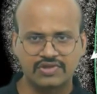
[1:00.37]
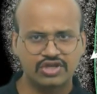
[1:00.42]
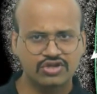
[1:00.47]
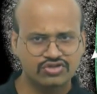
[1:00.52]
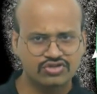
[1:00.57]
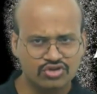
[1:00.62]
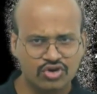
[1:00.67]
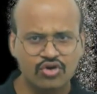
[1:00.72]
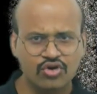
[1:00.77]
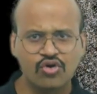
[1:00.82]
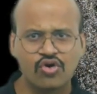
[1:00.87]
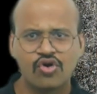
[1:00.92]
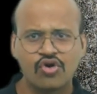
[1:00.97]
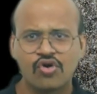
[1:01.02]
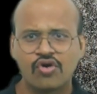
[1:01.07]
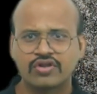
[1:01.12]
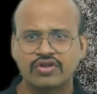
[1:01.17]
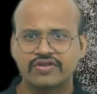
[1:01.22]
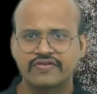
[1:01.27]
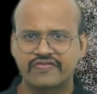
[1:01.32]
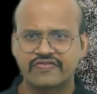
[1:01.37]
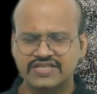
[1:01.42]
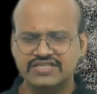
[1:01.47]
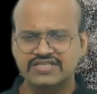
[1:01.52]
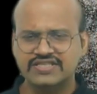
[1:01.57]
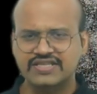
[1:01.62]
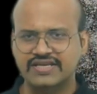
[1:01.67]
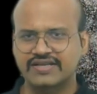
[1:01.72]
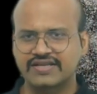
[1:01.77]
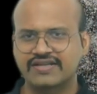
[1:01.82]
So the first
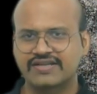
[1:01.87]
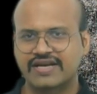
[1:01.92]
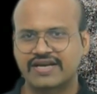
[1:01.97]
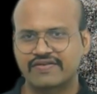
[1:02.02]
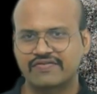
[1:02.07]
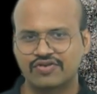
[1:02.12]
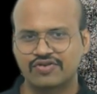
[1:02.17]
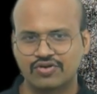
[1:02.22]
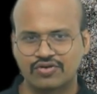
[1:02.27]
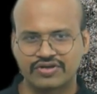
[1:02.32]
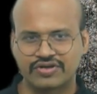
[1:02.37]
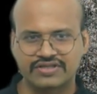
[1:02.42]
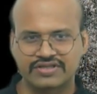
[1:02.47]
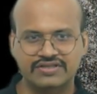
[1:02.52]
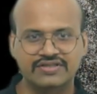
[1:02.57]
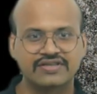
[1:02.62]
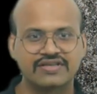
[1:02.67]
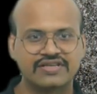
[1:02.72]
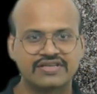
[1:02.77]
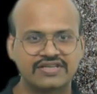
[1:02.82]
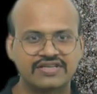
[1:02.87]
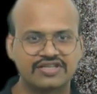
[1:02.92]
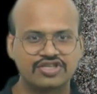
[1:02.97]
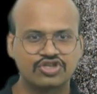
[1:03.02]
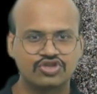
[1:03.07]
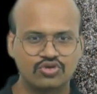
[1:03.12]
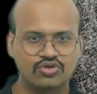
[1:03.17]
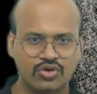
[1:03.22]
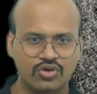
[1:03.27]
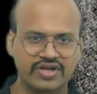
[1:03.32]
thing that we know is the
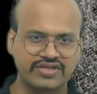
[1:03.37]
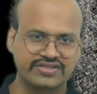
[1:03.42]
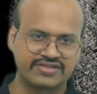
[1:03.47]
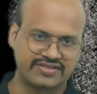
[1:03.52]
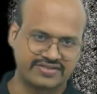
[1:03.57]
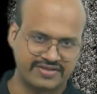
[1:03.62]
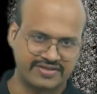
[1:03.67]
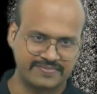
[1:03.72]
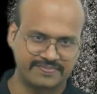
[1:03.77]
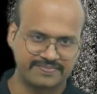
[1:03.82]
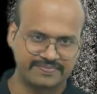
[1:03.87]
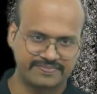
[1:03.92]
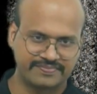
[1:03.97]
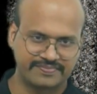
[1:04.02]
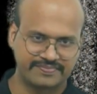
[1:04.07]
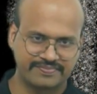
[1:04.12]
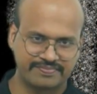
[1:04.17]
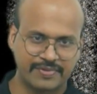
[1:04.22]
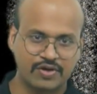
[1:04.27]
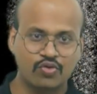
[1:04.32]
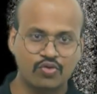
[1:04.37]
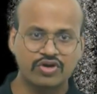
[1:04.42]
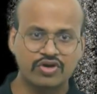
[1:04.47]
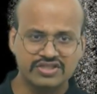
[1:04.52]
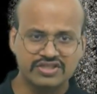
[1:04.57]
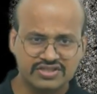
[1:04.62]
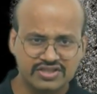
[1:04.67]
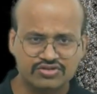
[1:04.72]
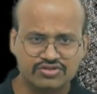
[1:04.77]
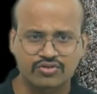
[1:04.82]
solar system. But what
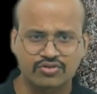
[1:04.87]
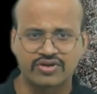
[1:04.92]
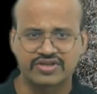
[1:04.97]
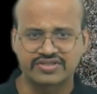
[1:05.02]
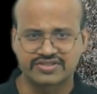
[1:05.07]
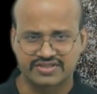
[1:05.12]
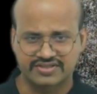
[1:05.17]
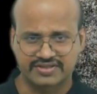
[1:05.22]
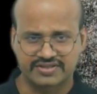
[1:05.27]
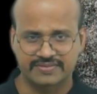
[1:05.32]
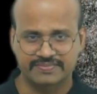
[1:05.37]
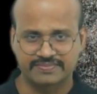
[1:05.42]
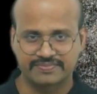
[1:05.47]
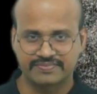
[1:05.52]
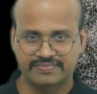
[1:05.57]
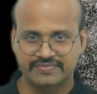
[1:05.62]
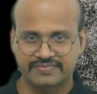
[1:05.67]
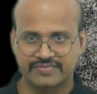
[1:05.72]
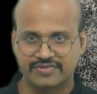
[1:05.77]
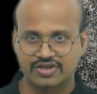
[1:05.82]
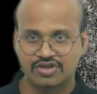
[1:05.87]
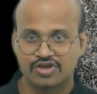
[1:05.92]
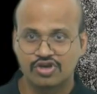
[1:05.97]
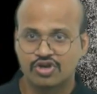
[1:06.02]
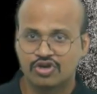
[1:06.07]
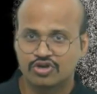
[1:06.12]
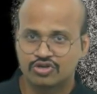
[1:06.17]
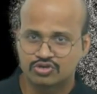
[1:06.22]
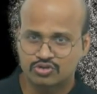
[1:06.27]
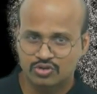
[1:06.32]
is the solar system?
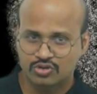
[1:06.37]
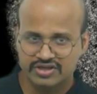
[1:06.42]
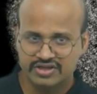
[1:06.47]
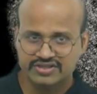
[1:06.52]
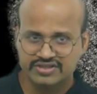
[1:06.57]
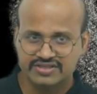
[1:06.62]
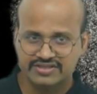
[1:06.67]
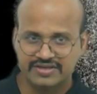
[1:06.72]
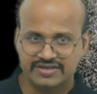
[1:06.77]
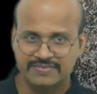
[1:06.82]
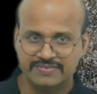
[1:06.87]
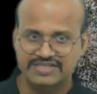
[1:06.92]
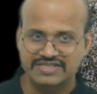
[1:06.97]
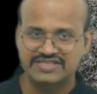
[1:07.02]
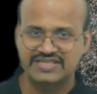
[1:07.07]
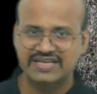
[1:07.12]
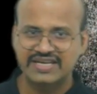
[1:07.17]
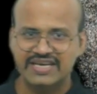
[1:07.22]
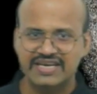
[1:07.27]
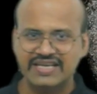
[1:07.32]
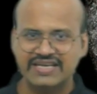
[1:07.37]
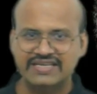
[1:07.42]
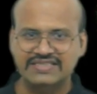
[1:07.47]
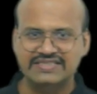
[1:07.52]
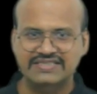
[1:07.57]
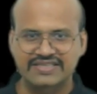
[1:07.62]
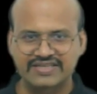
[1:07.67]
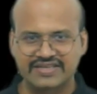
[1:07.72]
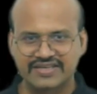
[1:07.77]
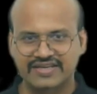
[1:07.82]
Solar system is generally
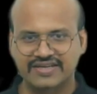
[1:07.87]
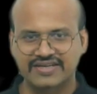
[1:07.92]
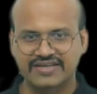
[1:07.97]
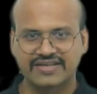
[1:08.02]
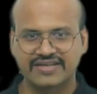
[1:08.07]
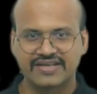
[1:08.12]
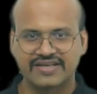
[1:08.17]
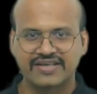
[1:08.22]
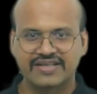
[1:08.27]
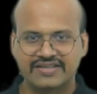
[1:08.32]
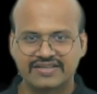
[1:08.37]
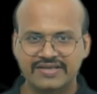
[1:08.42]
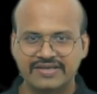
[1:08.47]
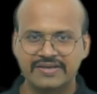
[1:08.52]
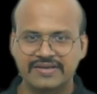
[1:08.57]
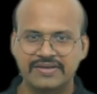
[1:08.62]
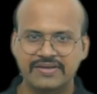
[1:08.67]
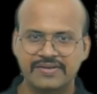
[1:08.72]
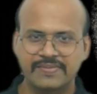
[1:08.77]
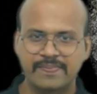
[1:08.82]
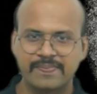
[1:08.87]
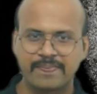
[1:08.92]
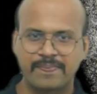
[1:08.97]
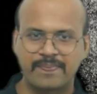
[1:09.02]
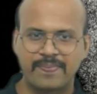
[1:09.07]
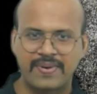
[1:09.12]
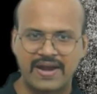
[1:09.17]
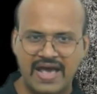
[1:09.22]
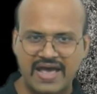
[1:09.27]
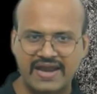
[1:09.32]
considered the
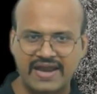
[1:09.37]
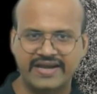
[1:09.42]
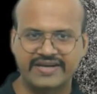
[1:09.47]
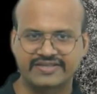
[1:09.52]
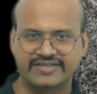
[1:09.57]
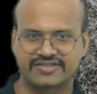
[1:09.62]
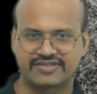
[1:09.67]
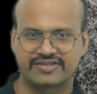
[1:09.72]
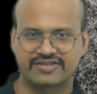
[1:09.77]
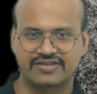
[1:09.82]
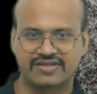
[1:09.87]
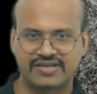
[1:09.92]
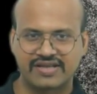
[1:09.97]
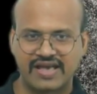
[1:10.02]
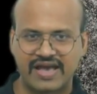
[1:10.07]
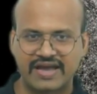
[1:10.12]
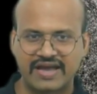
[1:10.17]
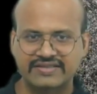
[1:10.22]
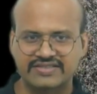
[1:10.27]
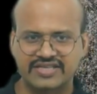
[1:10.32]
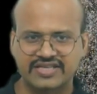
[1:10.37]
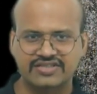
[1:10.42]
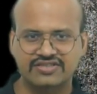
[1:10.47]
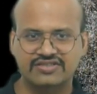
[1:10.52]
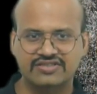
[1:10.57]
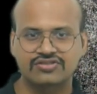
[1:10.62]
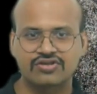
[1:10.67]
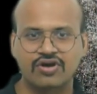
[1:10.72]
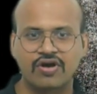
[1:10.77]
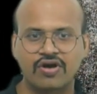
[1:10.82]
planets and
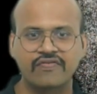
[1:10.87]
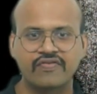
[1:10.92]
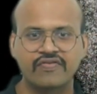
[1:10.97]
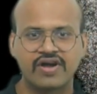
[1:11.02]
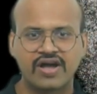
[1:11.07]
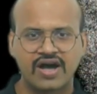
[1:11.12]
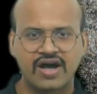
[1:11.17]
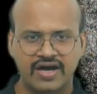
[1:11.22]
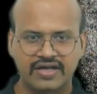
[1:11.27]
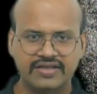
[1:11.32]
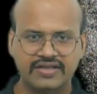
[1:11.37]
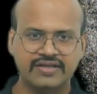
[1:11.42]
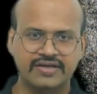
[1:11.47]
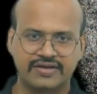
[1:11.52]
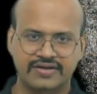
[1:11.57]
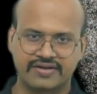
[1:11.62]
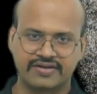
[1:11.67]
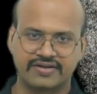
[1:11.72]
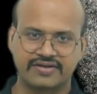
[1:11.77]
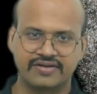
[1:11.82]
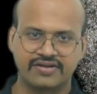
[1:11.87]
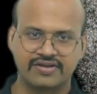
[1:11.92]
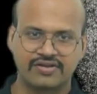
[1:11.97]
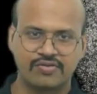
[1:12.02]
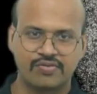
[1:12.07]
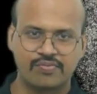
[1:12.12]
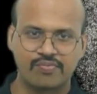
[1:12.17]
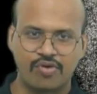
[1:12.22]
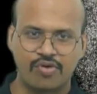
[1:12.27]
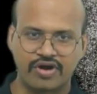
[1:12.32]
sets of other
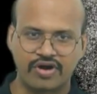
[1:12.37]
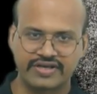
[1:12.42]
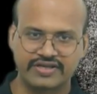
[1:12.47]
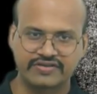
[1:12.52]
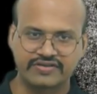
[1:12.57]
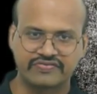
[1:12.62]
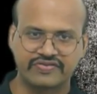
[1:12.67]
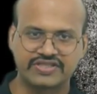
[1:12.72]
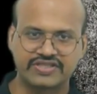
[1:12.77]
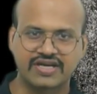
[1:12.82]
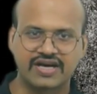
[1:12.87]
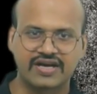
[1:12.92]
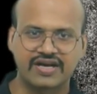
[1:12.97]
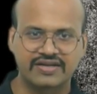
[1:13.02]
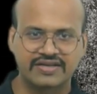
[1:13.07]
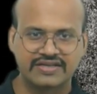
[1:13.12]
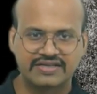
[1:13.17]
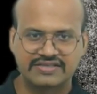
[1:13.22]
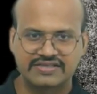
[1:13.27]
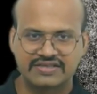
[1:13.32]
bodies which are